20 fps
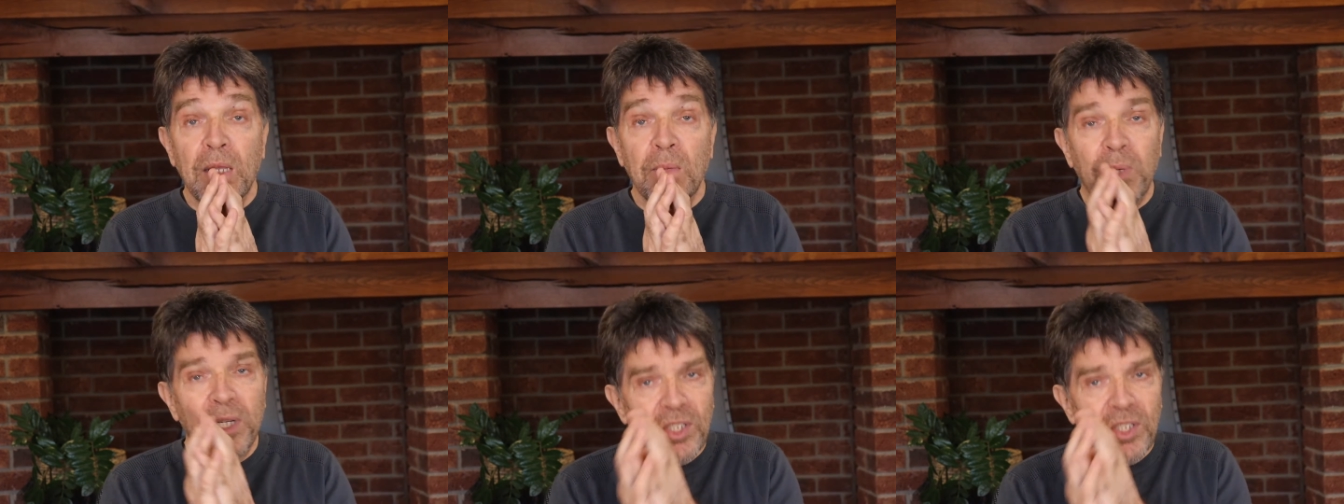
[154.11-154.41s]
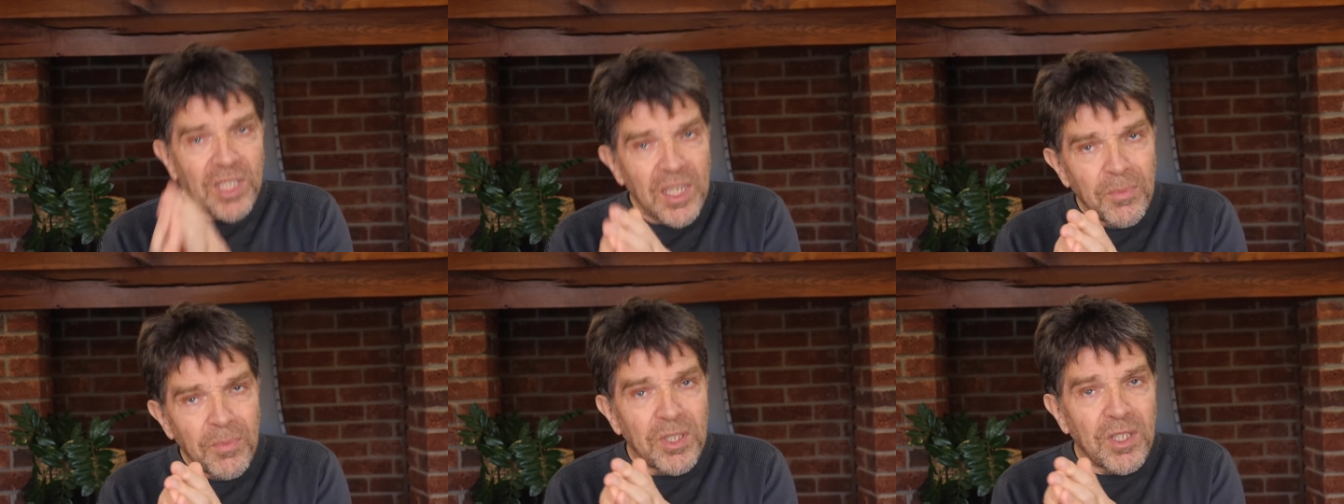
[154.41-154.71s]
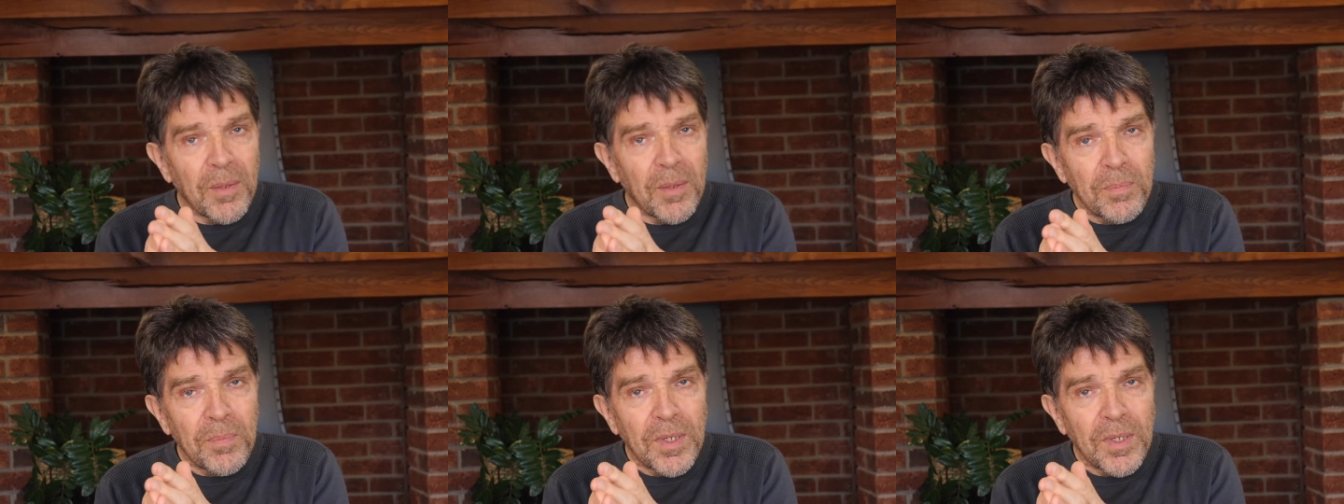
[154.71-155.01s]
But some of
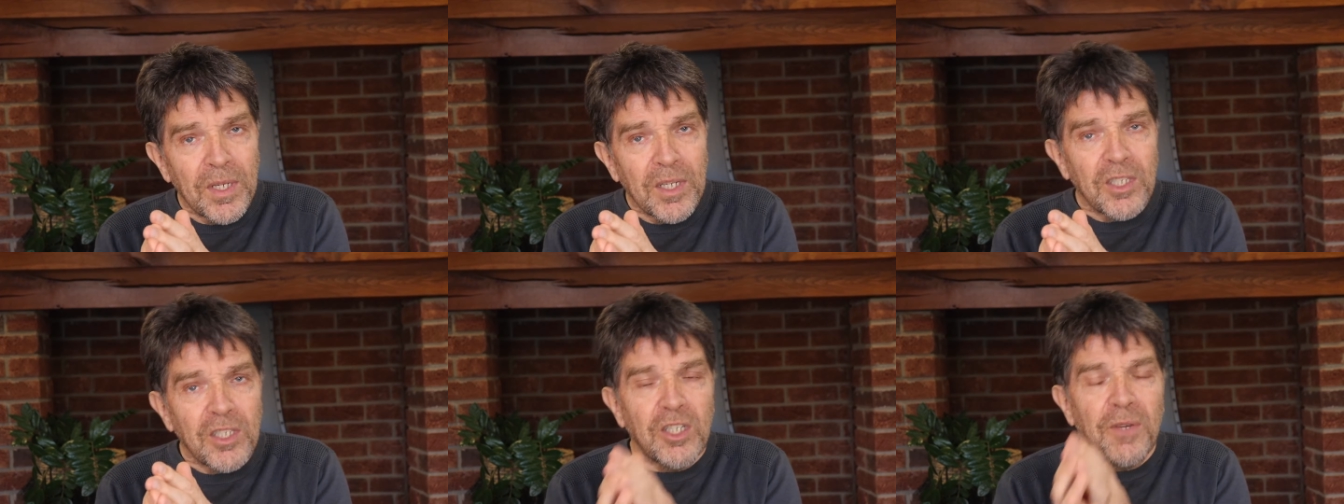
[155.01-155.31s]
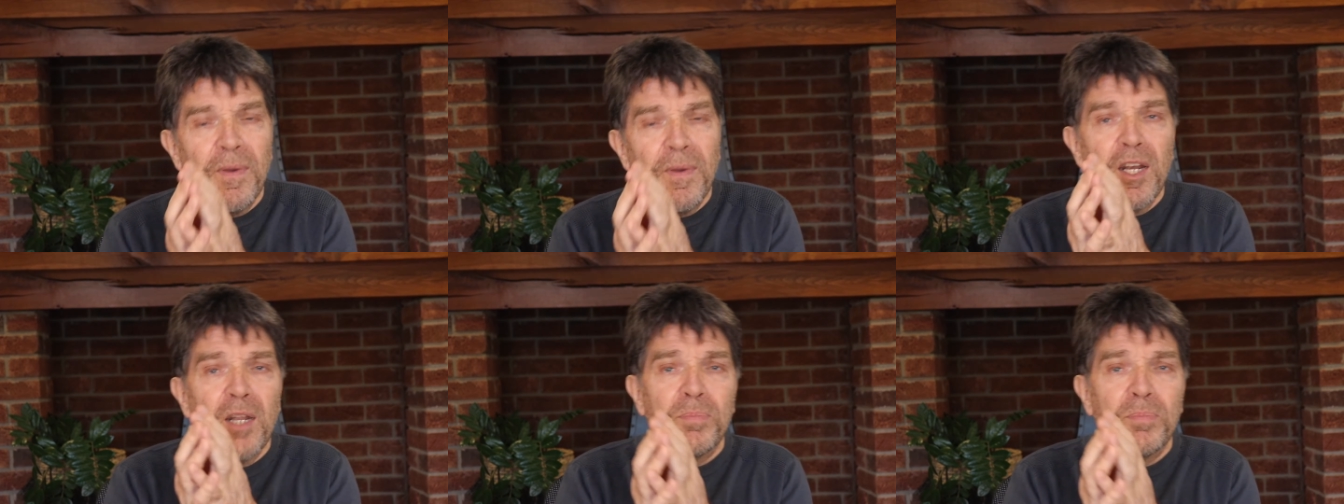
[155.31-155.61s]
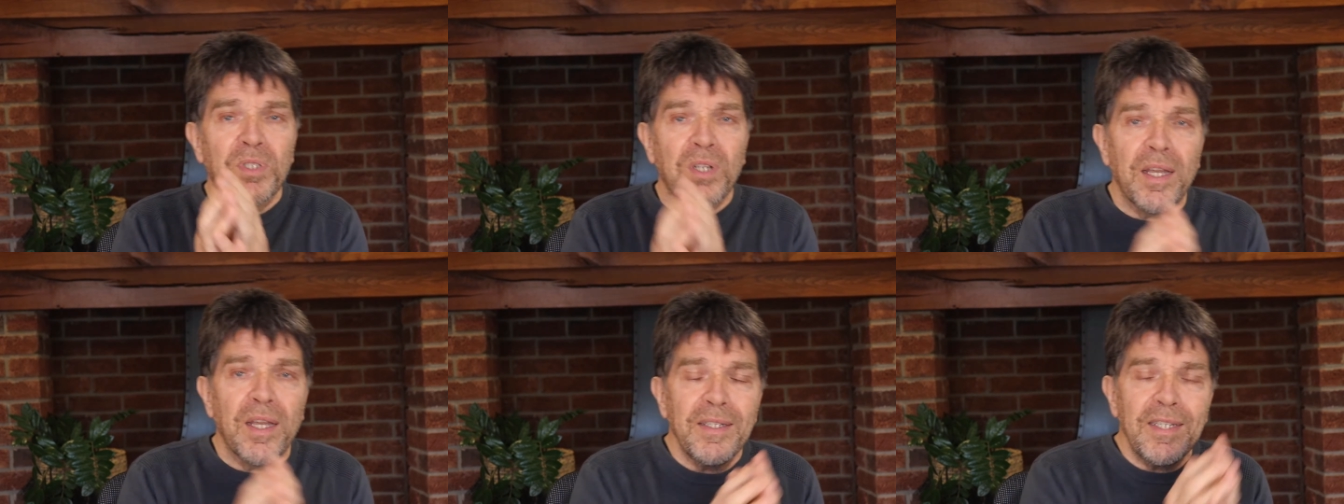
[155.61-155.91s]
them develop
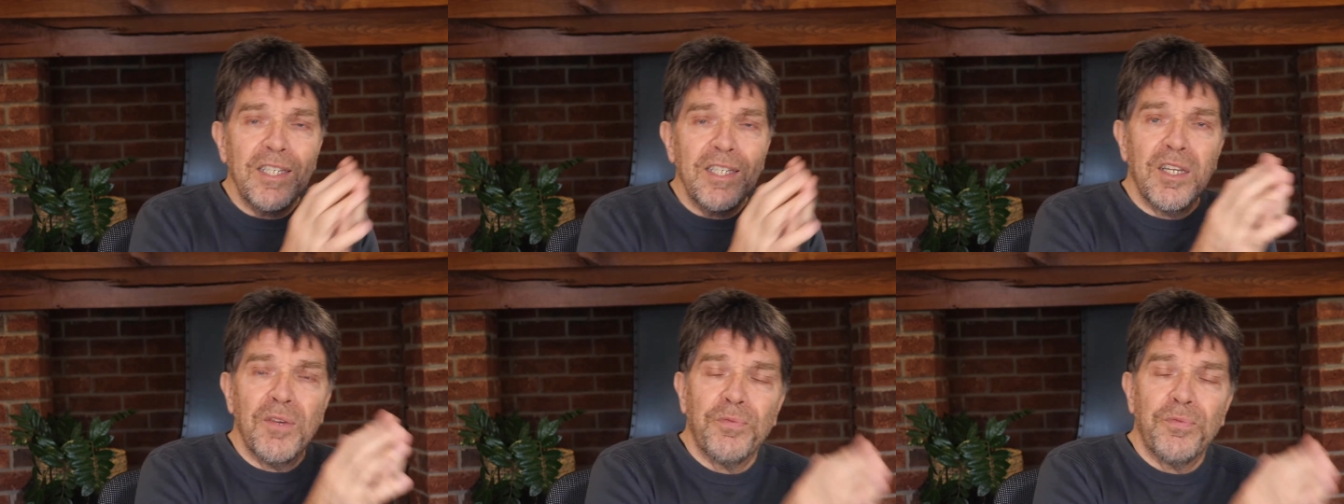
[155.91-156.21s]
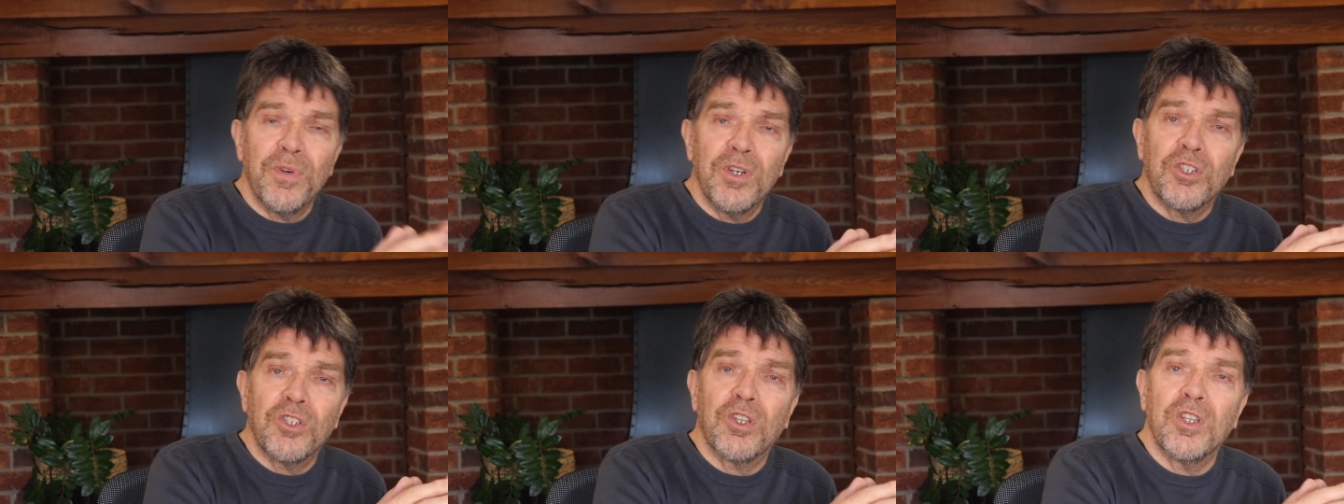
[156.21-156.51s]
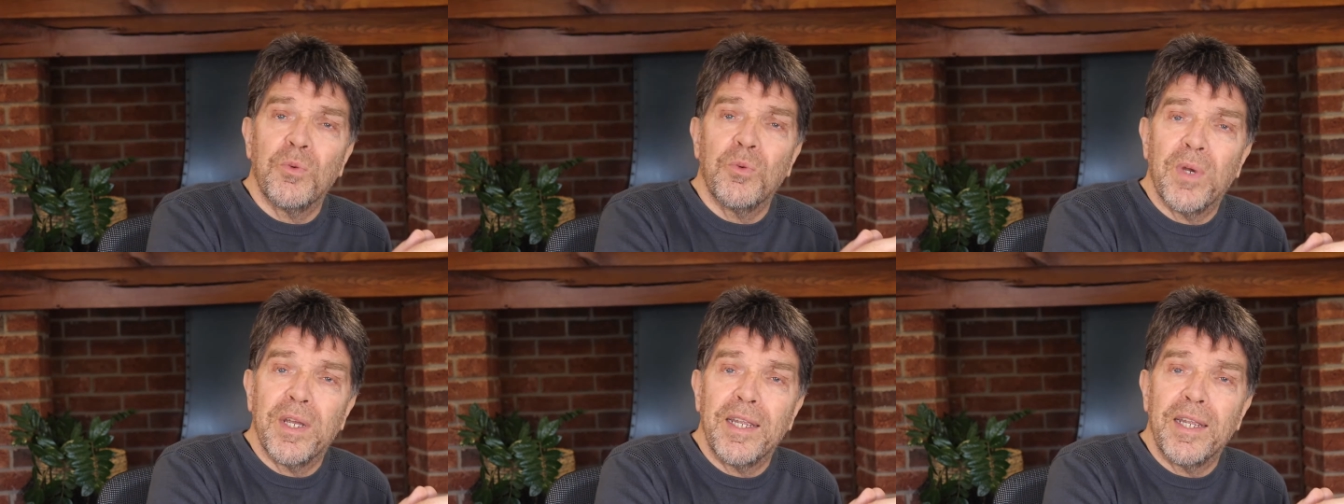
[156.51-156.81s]
slightly different to
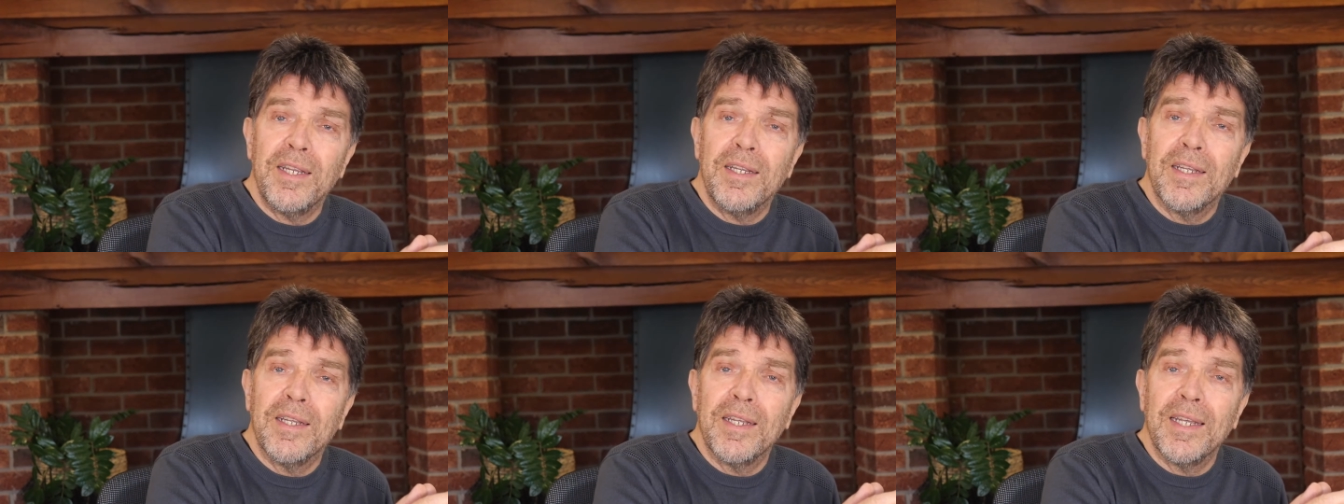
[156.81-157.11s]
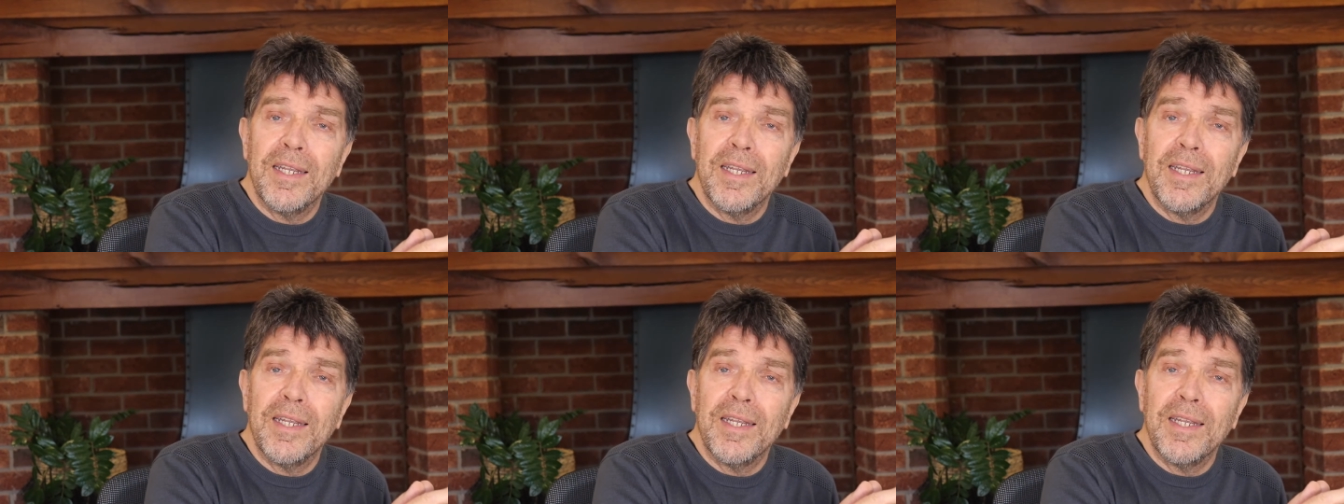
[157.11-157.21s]
the way